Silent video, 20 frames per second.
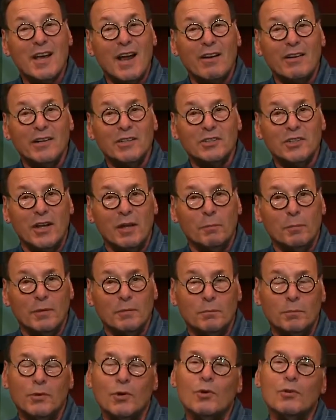Harry
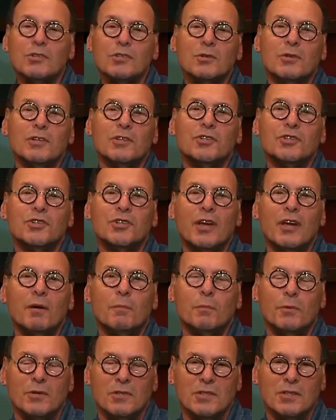Chapin, but also the
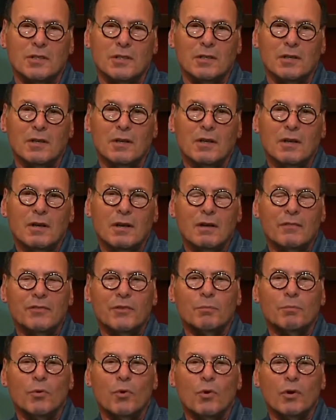chairperson of
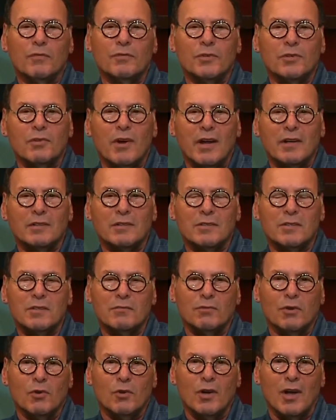the Board of Directors
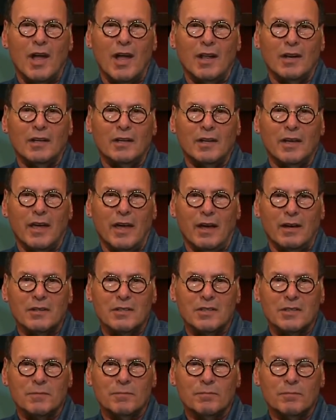of Long Island
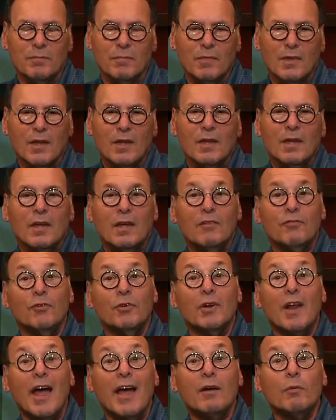Cares. If
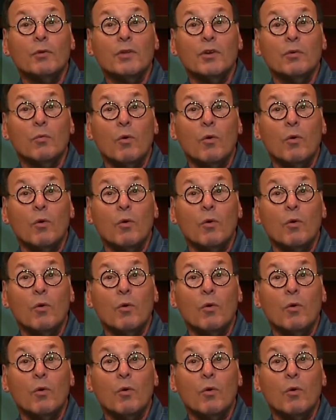you like what you're